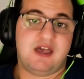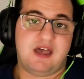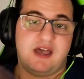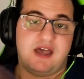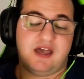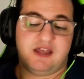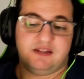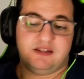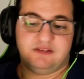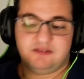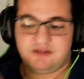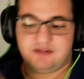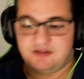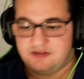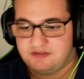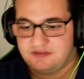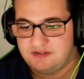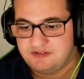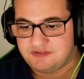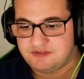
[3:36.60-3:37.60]

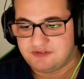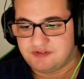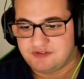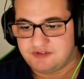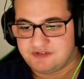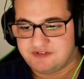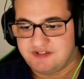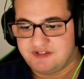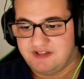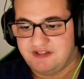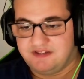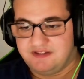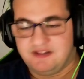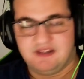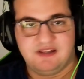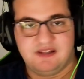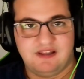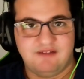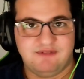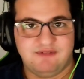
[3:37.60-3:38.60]
And this Thursday, the
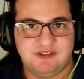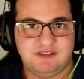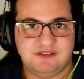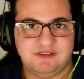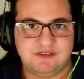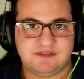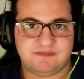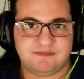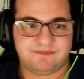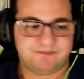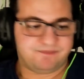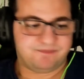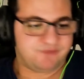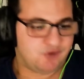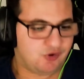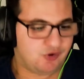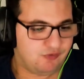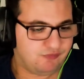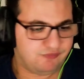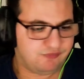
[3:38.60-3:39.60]

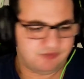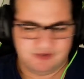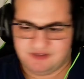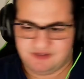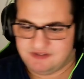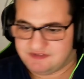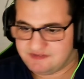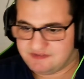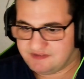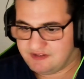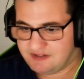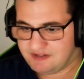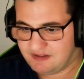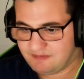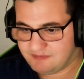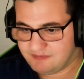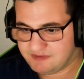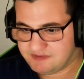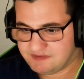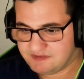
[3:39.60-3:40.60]
11th, hopefully it's the
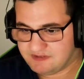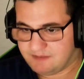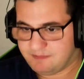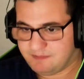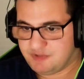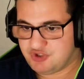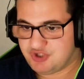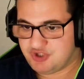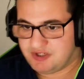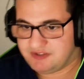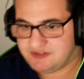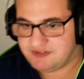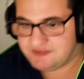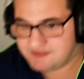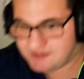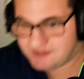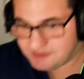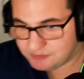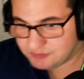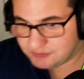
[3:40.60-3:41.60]
11th, let me check
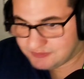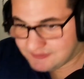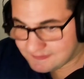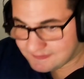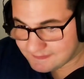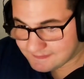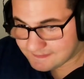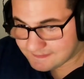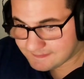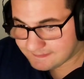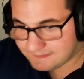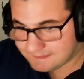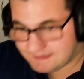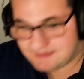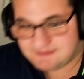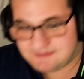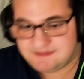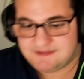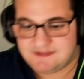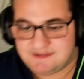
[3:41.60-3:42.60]
this out.
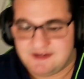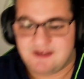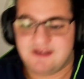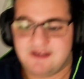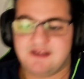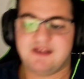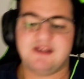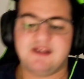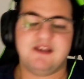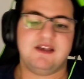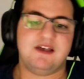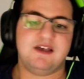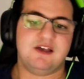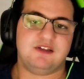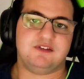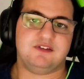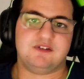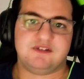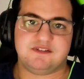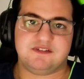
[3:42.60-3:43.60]
Yes.
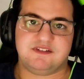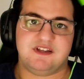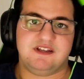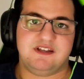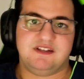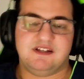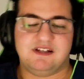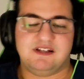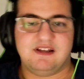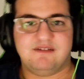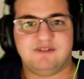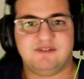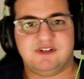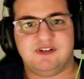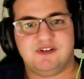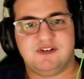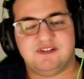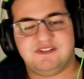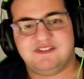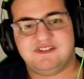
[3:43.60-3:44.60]
Thursday, the
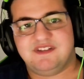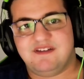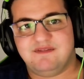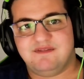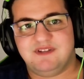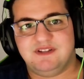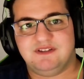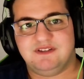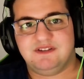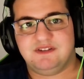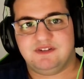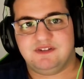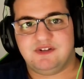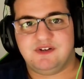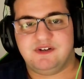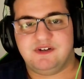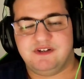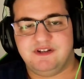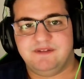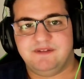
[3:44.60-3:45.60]
11th on
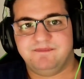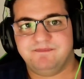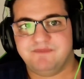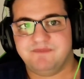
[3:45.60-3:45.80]
7:30.